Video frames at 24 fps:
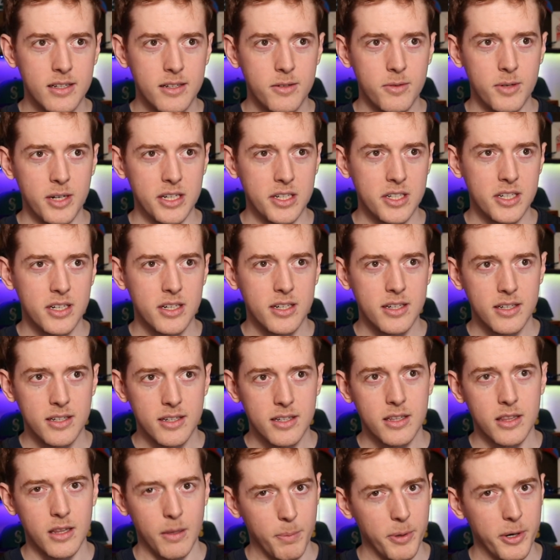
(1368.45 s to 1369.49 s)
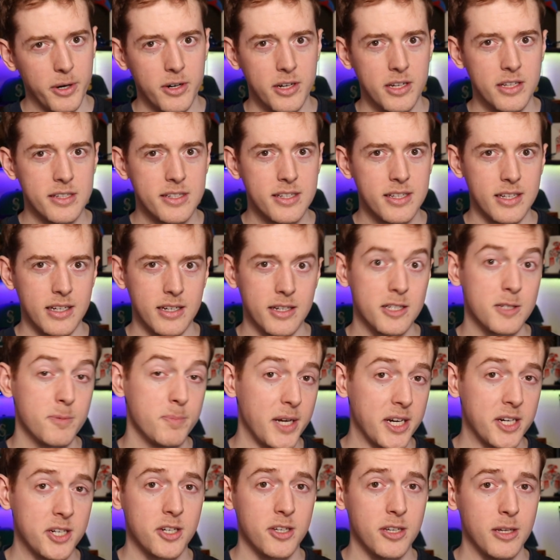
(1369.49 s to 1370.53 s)
Which the Bruins, and
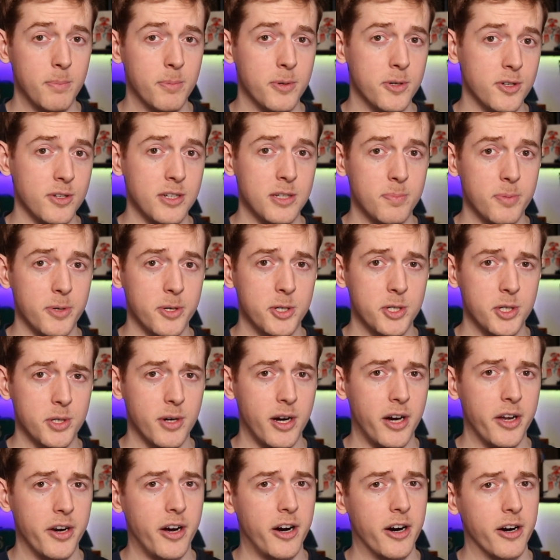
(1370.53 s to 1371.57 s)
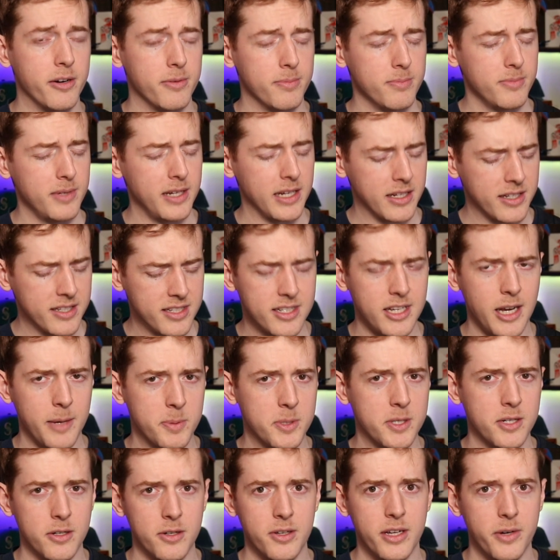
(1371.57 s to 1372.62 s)
especially Patrice Bergeron, are
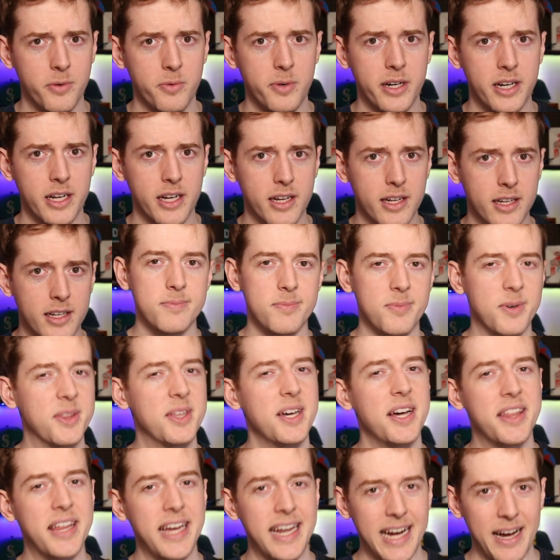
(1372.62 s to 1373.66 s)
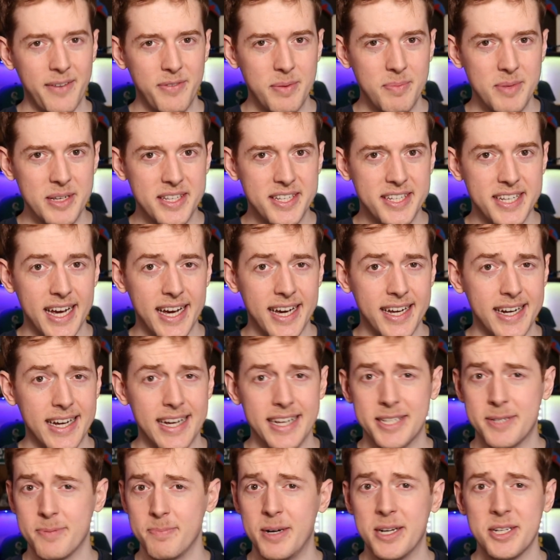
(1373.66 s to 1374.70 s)
exceptional at winning. With all that having been said,
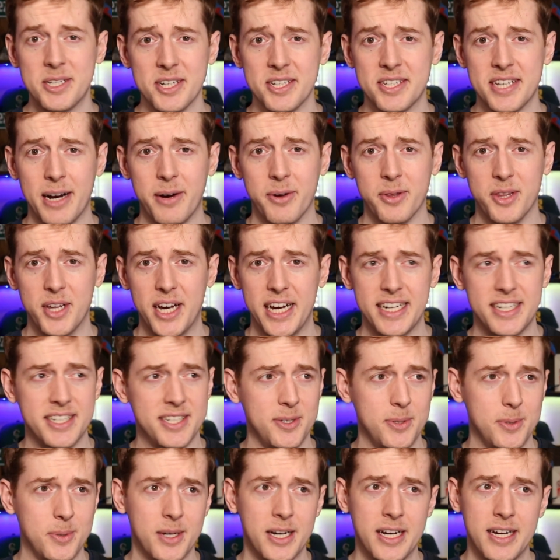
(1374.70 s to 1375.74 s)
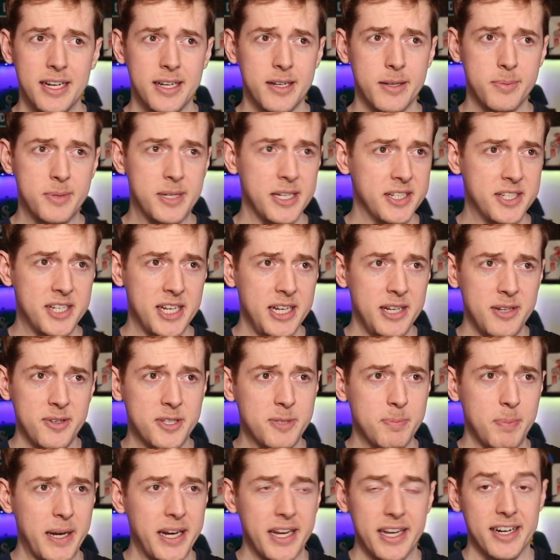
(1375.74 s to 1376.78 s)
as much as I would like to continue
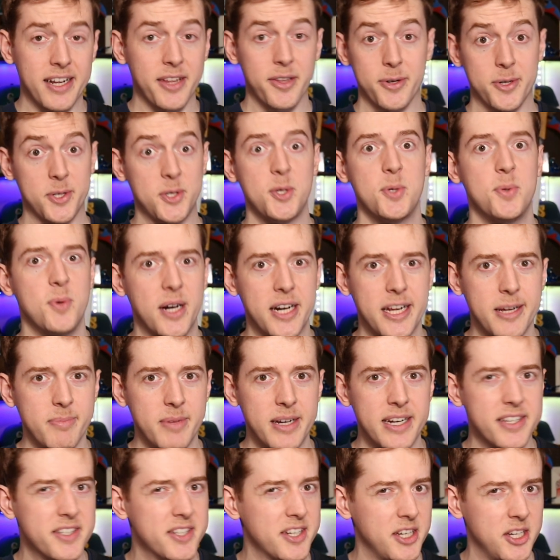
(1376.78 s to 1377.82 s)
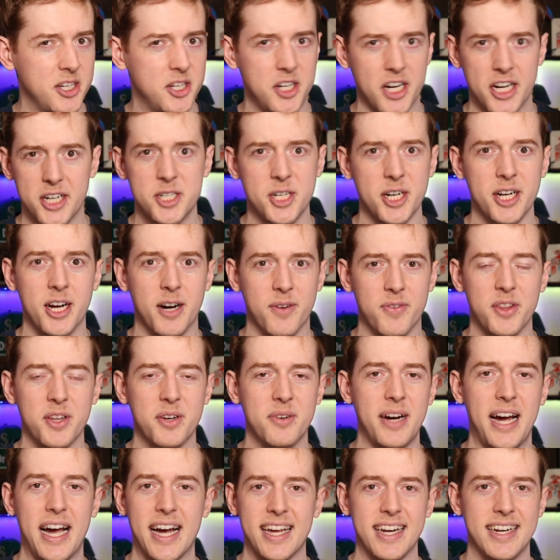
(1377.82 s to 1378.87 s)
spending another 20 minutes gushing over the
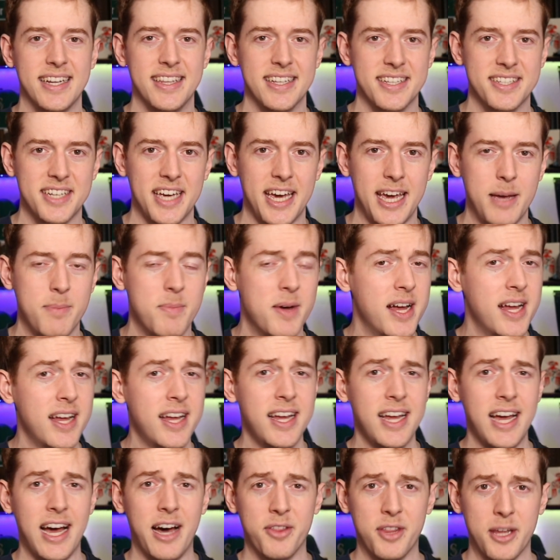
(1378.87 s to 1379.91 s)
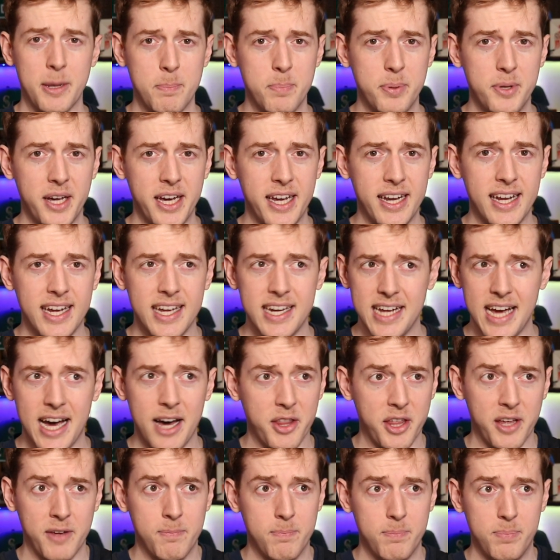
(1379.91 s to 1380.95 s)
Kraken in this game, how they played it, how
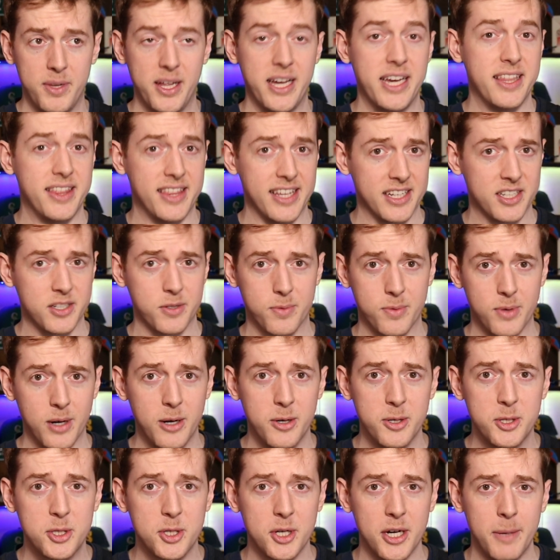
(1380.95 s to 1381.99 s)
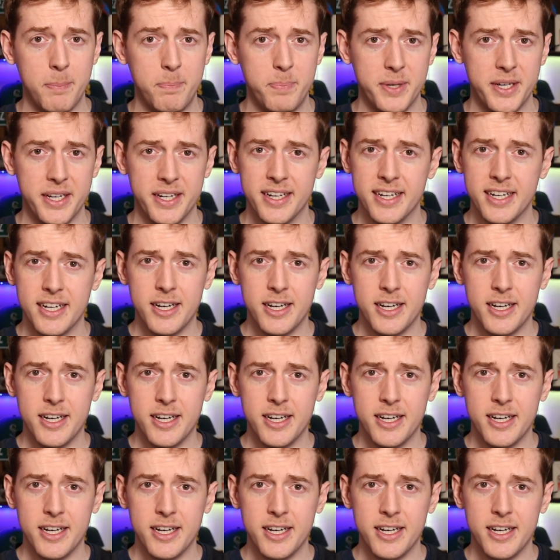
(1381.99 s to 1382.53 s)
they played this road trip, and